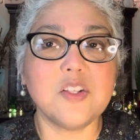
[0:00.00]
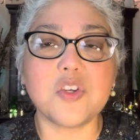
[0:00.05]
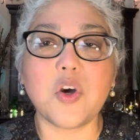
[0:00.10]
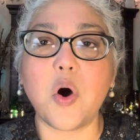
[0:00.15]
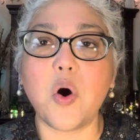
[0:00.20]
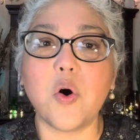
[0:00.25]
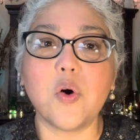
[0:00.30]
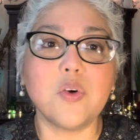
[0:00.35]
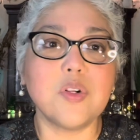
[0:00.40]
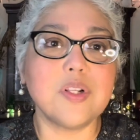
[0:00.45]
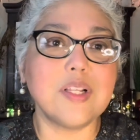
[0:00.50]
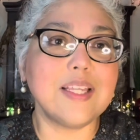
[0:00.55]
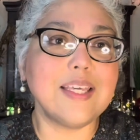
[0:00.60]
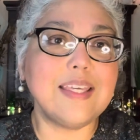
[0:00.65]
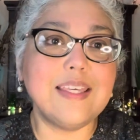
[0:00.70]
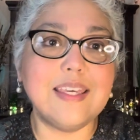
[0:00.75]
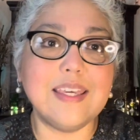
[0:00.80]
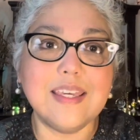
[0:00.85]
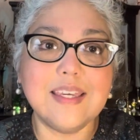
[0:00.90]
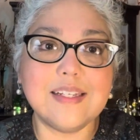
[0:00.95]
totally
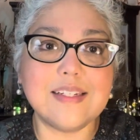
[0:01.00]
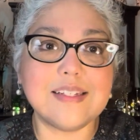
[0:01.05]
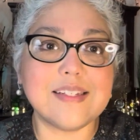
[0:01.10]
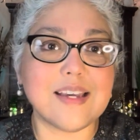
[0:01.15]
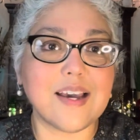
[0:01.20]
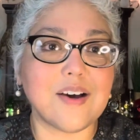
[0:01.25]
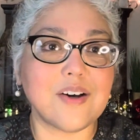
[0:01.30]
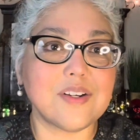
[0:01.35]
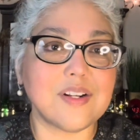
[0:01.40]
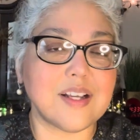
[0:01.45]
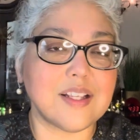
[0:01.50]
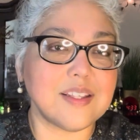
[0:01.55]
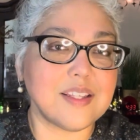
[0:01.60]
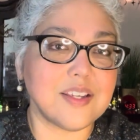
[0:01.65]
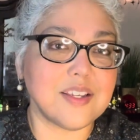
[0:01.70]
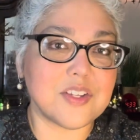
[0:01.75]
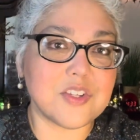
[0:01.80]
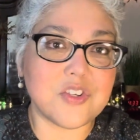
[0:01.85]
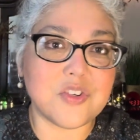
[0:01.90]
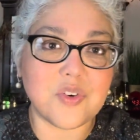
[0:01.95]
geeked out on the
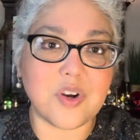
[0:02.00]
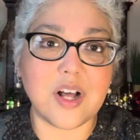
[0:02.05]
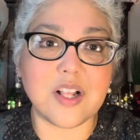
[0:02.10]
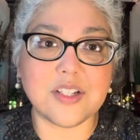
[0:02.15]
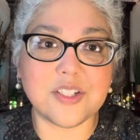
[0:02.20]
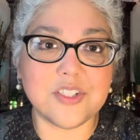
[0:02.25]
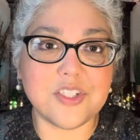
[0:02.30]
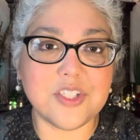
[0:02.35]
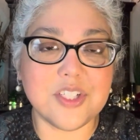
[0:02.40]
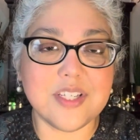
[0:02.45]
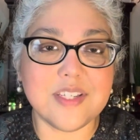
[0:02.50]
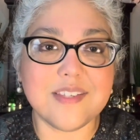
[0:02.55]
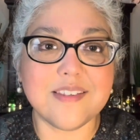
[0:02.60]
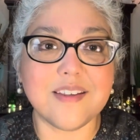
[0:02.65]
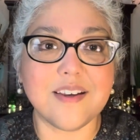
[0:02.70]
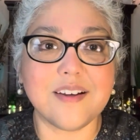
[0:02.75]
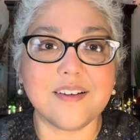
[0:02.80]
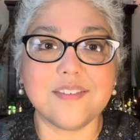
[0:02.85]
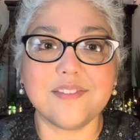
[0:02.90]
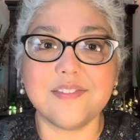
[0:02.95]
astrology
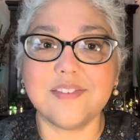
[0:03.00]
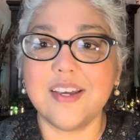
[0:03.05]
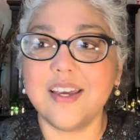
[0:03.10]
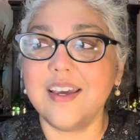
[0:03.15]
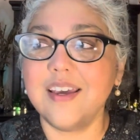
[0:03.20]
stuff.